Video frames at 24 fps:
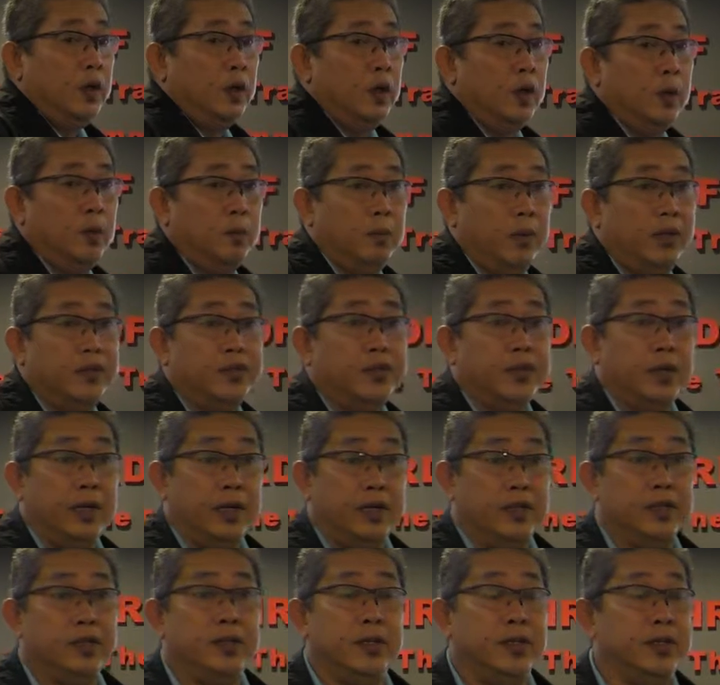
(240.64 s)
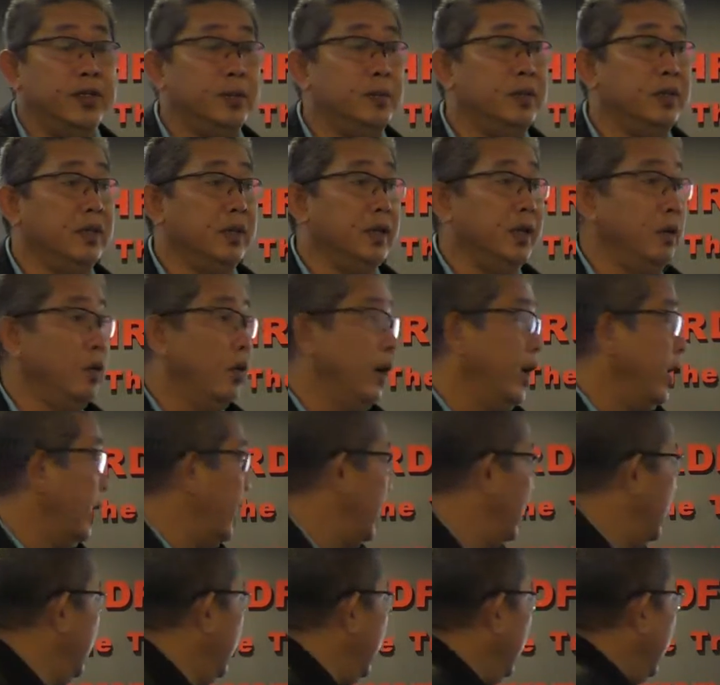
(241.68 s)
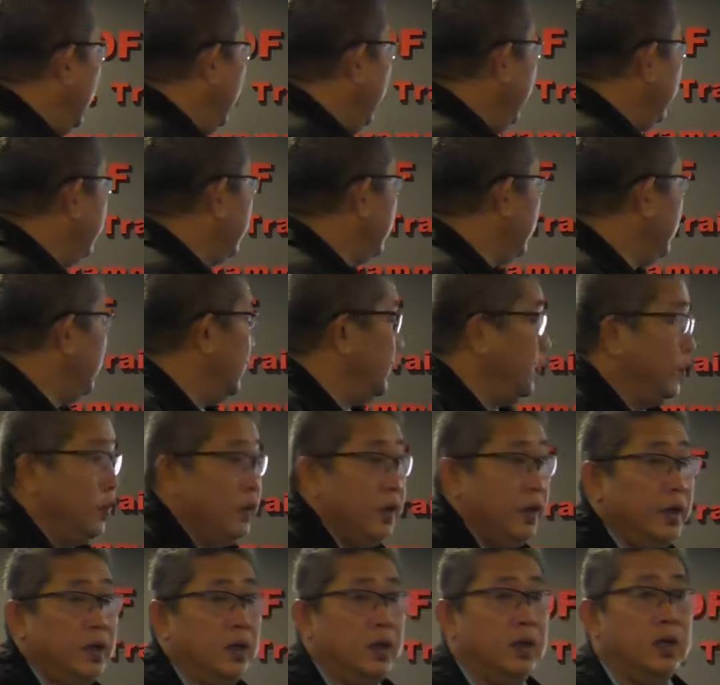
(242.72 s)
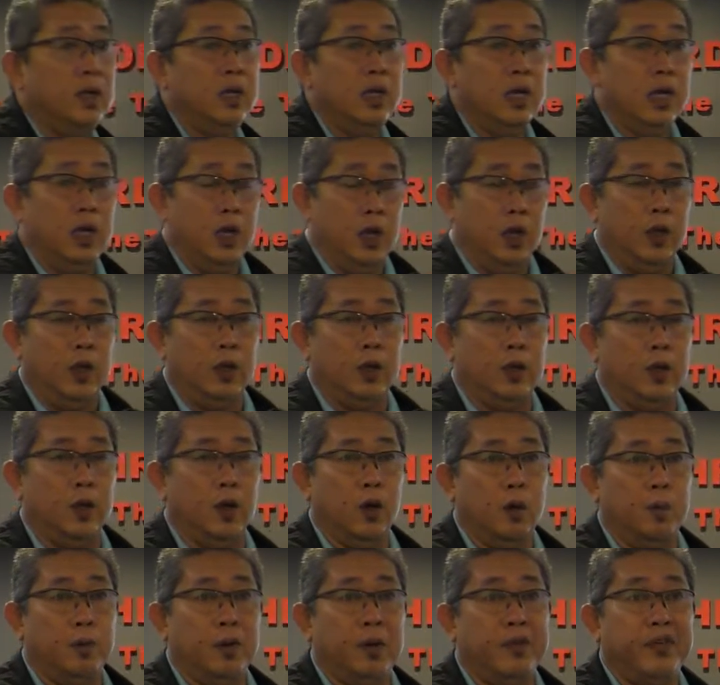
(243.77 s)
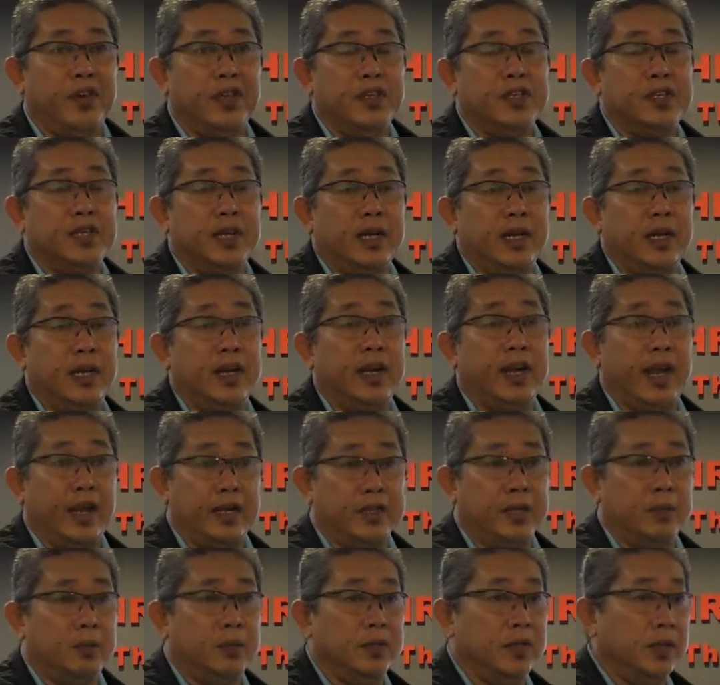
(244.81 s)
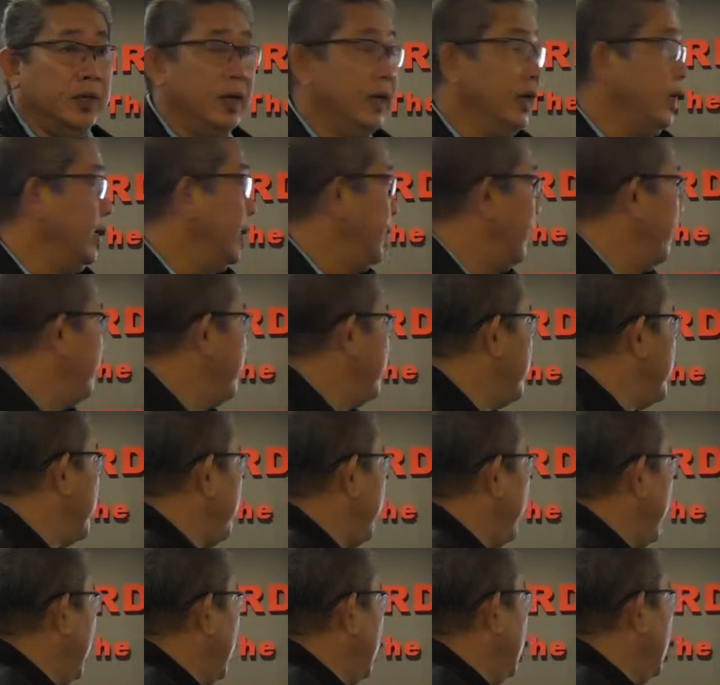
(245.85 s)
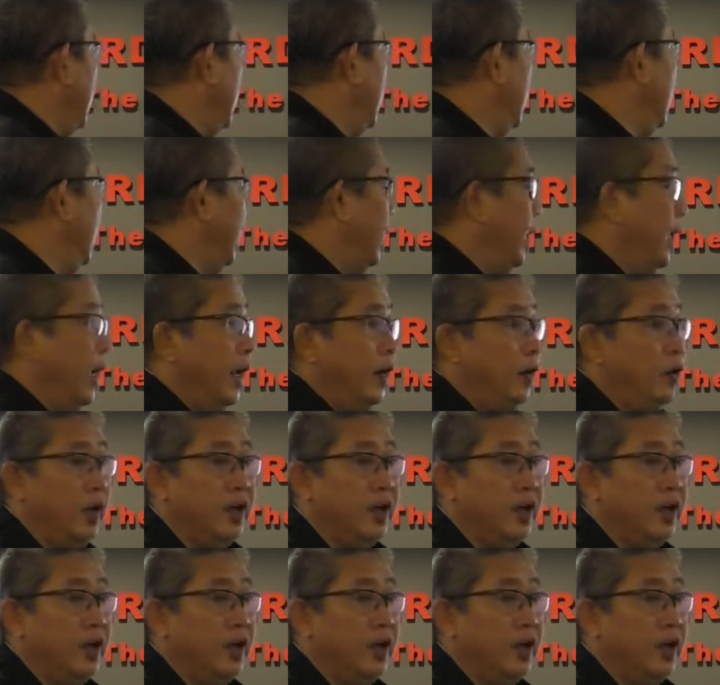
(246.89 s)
industrial relations strategy basically where it leads to your prevention and reaction basically. Yeah, and to